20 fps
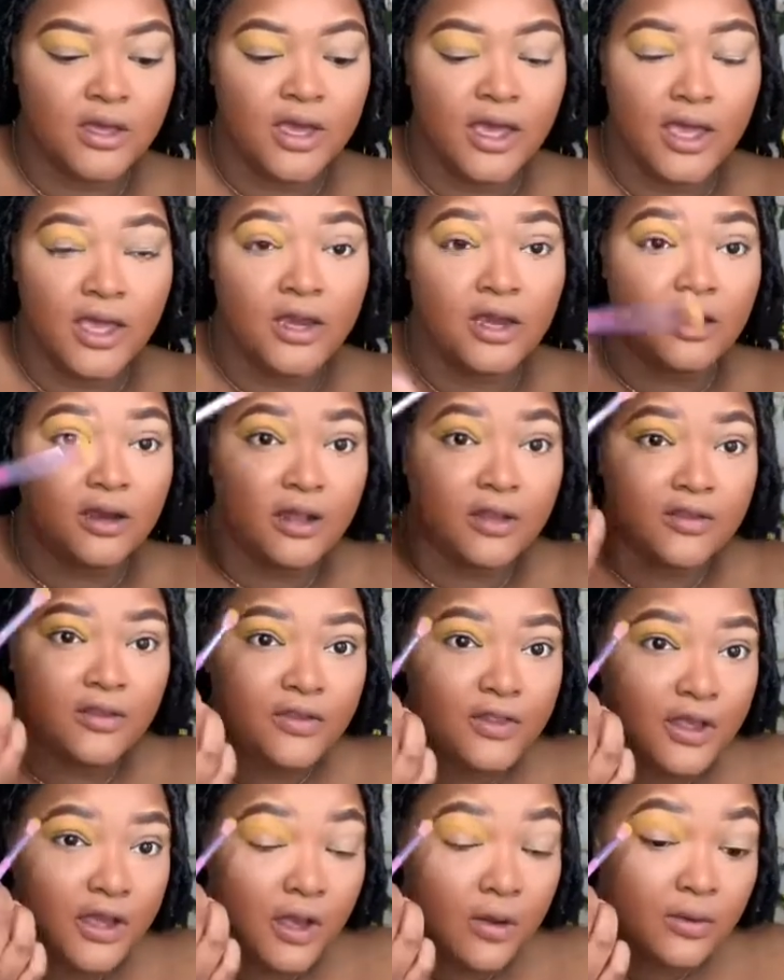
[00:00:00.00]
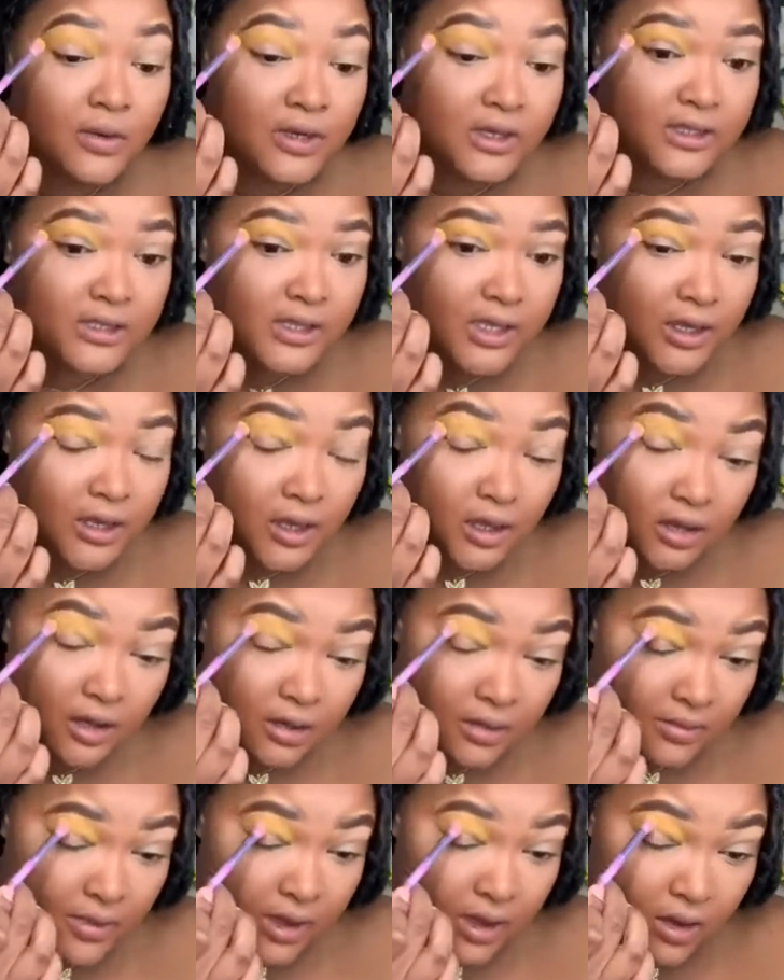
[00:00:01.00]
And another thing I want to say
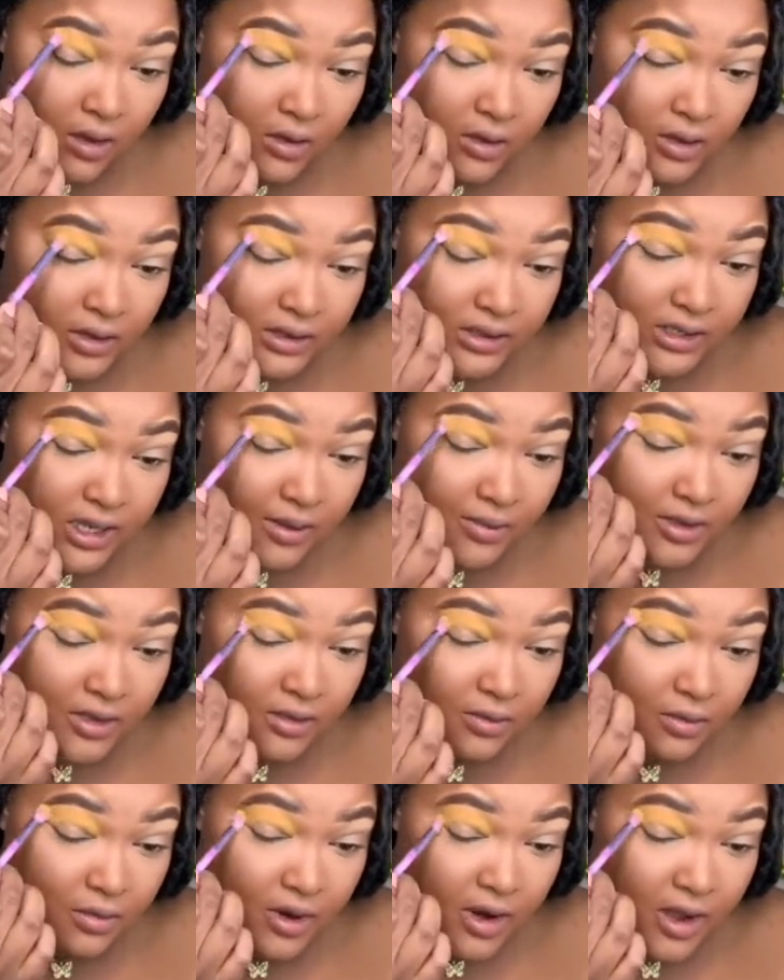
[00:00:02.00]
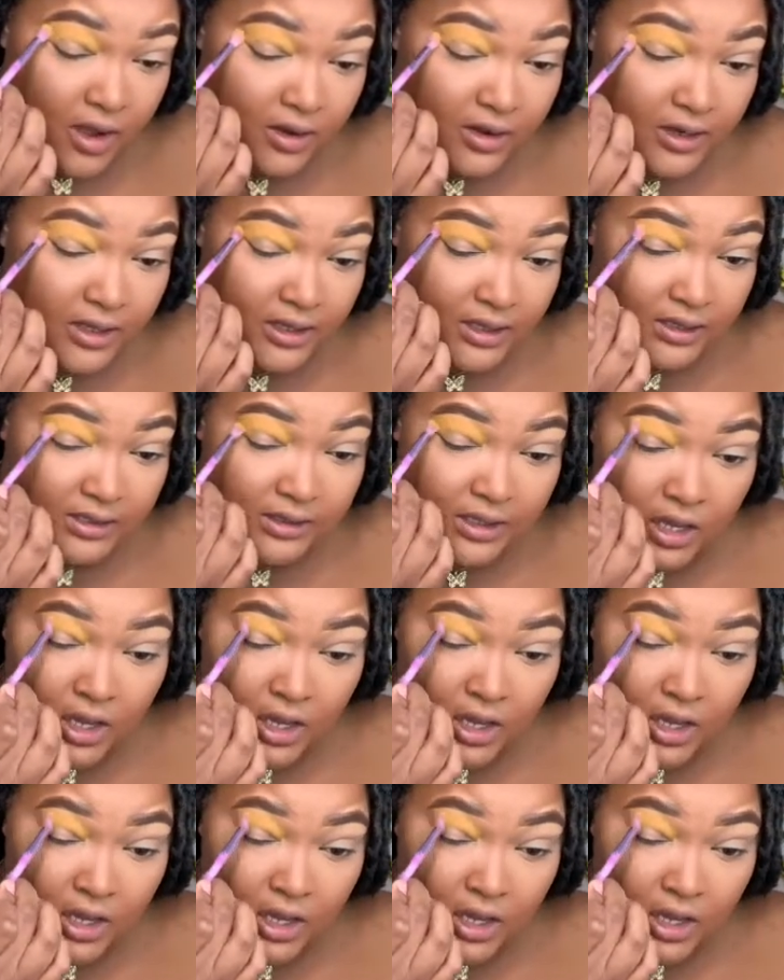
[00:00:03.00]
about Tabitha Brown is,